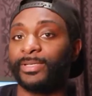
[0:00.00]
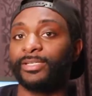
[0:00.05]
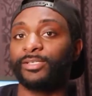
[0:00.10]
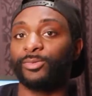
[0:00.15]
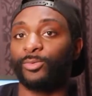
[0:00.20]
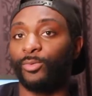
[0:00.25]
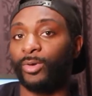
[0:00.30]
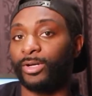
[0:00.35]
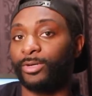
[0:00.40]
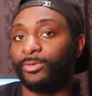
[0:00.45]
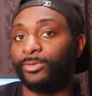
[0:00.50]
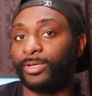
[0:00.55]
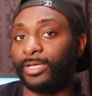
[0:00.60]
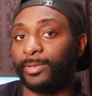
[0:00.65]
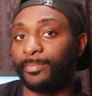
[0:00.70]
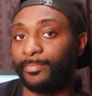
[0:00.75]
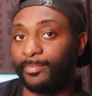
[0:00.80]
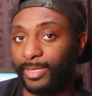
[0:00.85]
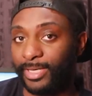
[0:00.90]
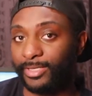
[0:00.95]
means one who
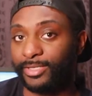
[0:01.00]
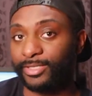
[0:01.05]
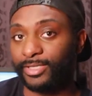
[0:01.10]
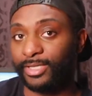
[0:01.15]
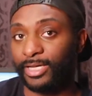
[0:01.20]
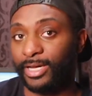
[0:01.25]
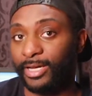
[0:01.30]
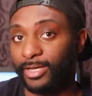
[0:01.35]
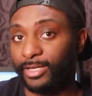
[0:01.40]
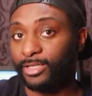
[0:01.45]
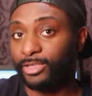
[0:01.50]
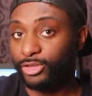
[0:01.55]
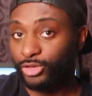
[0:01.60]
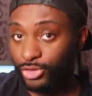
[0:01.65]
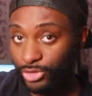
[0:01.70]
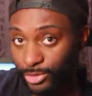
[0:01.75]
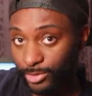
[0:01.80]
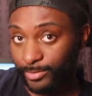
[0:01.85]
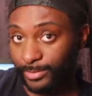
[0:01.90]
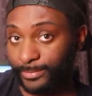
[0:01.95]
commits a
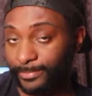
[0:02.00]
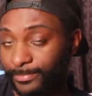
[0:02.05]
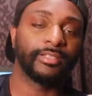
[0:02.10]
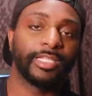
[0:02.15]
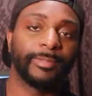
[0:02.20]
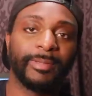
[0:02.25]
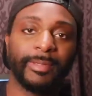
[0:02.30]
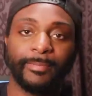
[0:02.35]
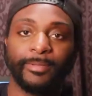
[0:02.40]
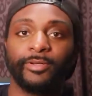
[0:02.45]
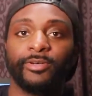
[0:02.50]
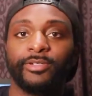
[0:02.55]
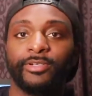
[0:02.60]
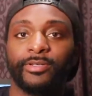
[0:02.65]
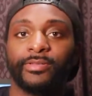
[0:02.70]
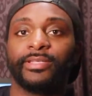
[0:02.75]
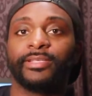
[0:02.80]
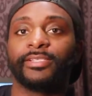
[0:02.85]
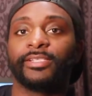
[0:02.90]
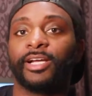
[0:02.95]
jurum. The people who
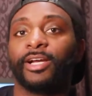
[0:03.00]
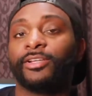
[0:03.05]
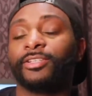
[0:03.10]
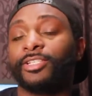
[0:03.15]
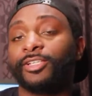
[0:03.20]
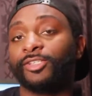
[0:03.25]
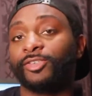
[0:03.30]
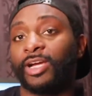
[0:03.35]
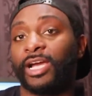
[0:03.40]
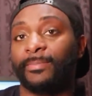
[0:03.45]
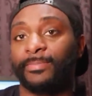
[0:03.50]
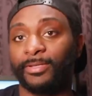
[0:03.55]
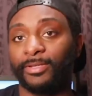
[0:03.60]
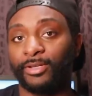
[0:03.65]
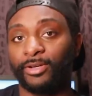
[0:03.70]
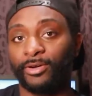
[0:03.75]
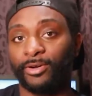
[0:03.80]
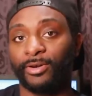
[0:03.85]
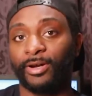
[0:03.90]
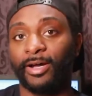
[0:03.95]
do this are described in
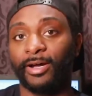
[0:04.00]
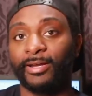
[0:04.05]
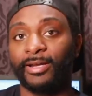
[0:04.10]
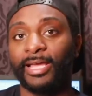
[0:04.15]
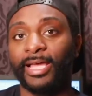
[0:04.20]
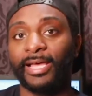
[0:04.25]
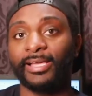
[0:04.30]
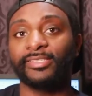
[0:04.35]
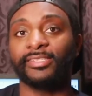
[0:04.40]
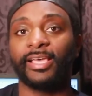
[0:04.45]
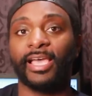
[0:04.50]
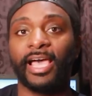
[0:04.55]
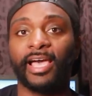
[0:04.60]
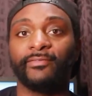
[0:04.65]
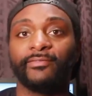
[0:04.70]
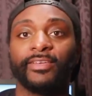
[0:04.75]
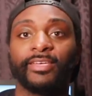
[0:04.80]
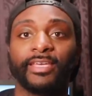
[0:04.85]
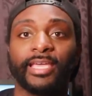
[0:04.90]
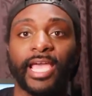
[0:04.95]
the Quran as
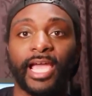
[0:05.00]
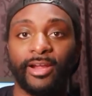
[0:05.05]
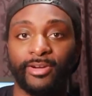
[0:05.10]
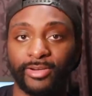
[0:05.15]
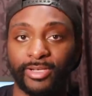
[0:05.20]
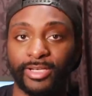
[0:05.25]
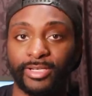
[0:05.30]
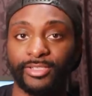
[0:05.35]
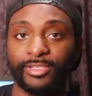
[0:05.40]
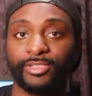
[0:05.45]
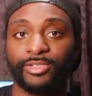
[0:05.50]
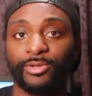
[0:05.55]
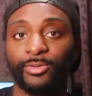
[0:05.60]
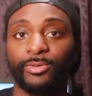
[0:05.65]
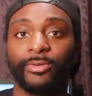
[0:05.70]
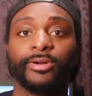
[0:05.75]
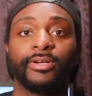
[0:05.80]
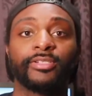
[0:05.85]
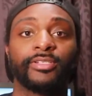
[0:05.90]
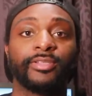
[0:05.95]
having arrogance
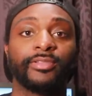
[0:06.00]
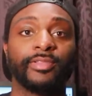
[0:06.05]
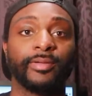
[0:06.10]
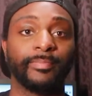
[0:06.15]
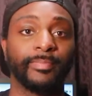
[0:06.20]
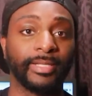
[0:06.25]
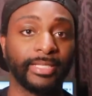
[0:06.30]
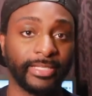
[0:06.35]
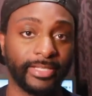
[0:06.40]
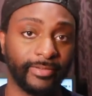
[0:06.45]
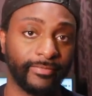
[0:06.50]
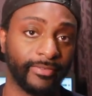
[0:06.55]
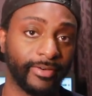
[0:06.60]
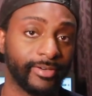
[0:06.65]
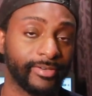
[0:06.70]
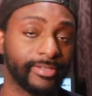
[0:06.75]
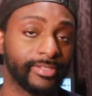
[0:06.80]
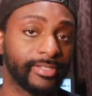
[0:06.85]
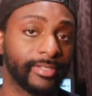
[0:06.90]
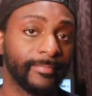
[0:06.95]
towards the
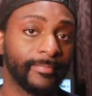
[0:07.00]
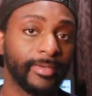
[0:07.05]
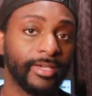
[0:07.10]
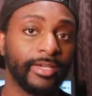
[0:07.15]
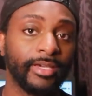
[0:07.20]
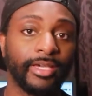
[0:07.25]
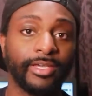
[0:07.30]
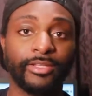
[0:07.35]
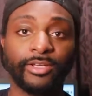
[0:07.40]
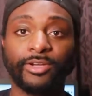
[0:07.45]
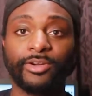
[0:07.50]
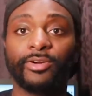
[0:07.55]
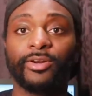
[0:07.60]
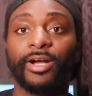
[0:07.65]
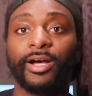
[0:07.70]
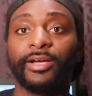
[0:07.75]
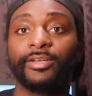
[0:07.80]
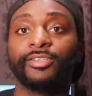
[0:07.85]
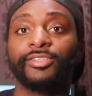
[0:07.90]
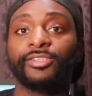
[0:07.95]
believers. In the
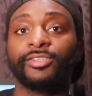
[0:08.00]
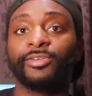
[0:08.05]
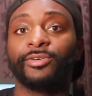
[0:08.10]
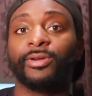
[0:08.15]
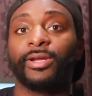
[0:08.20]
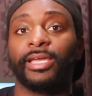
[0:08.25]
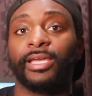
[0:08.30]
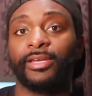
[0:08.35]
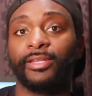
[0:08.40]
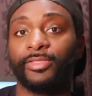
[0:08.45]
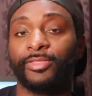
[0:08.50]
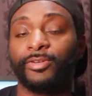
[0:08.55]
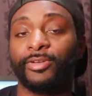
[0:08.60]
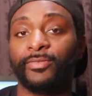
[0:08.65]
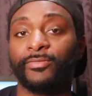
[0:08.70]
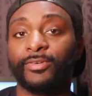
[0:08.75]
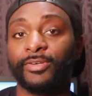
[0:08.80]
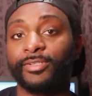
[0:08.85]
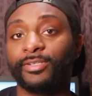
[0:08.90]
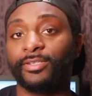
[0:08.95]
Quran, Surah 83,
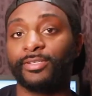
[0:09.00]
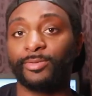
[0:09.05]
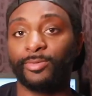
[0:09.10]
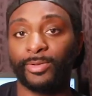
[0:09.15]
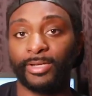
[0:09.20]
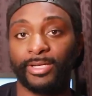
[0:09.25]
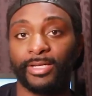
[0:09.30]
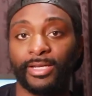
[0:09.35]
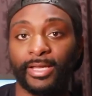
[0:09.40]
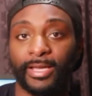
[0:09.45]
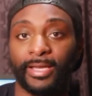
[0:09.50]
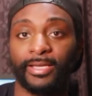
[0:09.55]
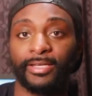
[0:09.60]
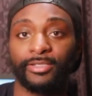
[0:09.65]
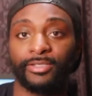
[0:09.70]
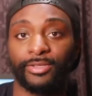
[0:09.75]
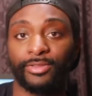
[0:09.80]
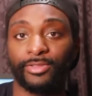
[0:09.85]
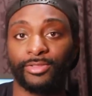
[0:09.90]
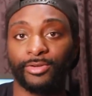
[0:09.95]
verses
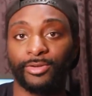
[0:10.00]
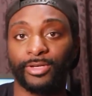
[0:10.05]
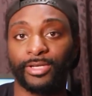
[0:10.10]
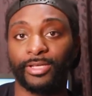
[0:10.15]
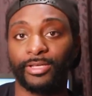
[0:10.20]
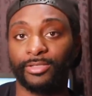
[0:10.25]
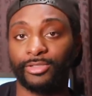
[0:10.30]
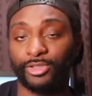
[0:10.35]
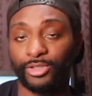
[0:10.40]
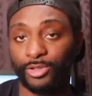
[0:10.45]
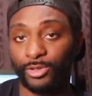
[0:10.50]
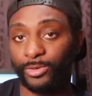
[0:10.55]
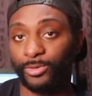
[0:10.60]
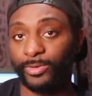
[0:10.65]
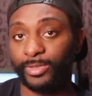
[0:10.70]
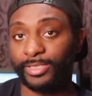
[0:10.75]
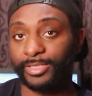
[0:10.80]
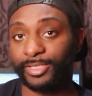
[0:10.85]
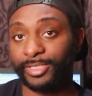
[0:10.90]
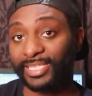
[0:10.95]
29 to 32, it